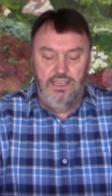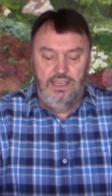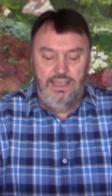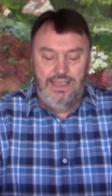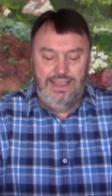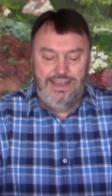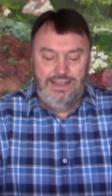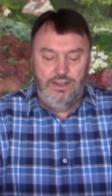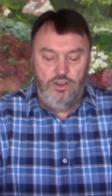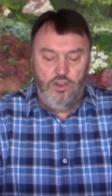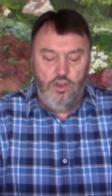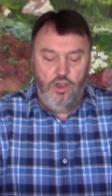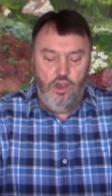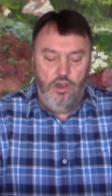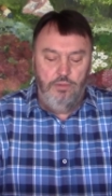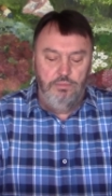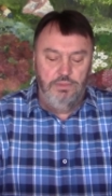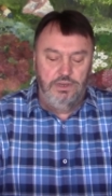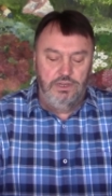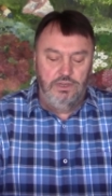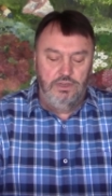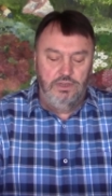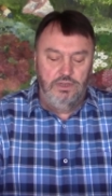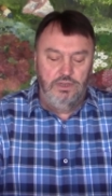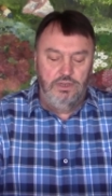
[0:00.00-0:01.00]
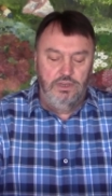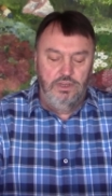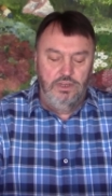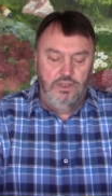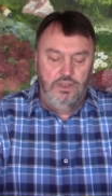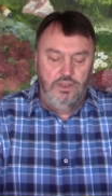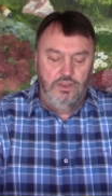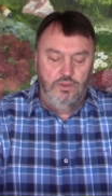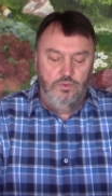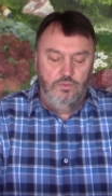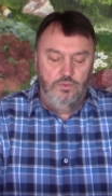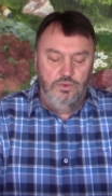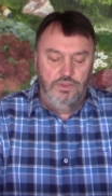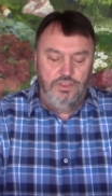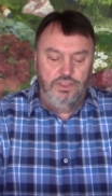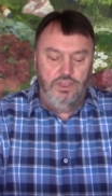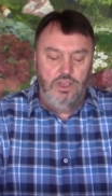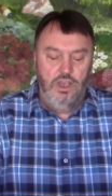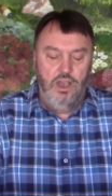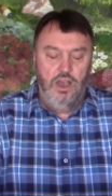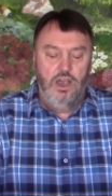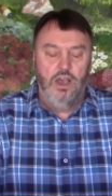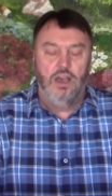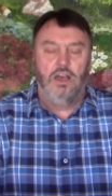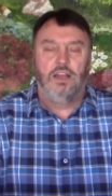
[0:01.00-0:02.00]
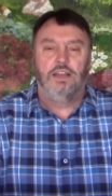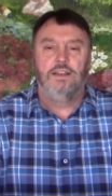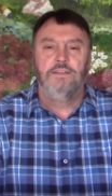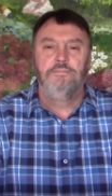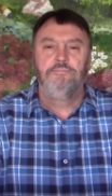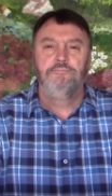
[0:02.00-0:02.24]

in common with God.